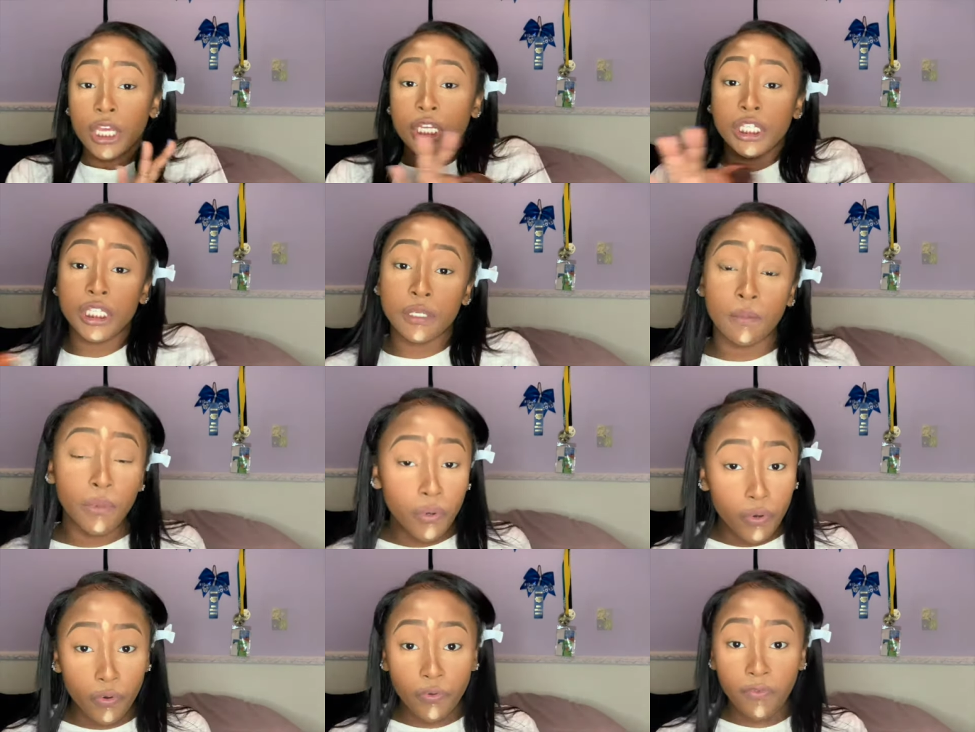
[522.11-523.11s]

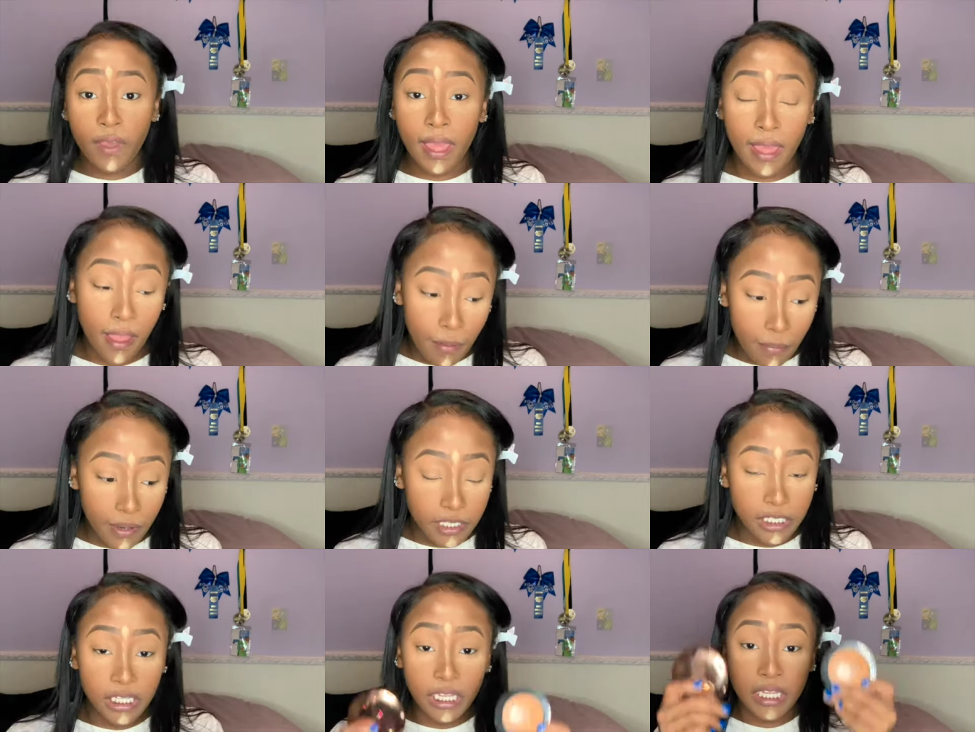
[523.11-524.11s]
smooth
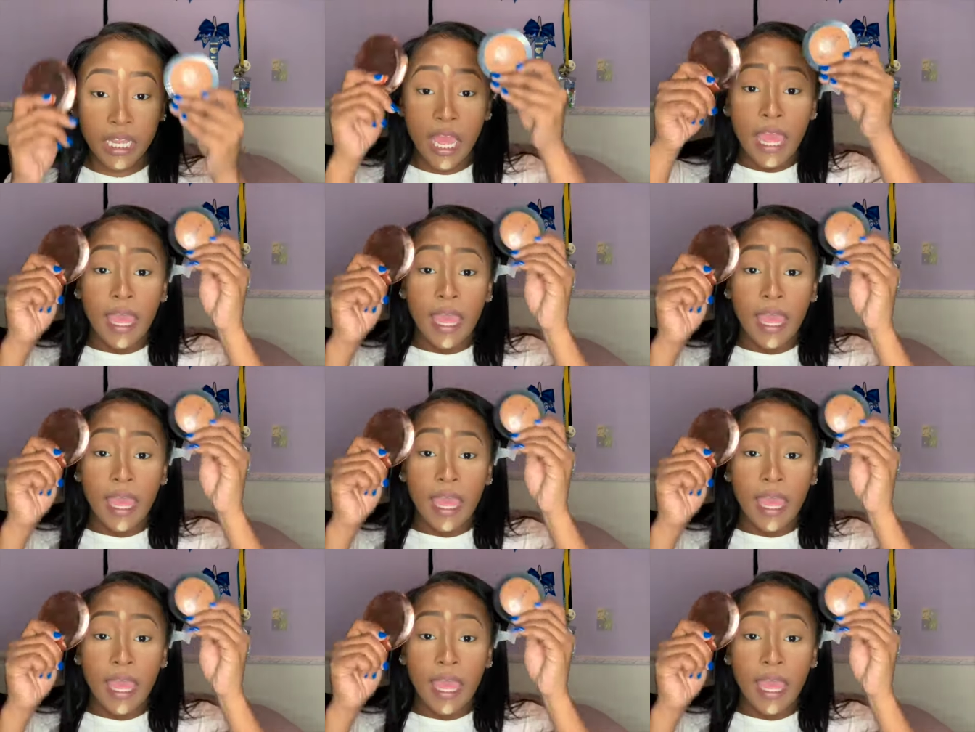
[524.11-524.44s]
airbrush look,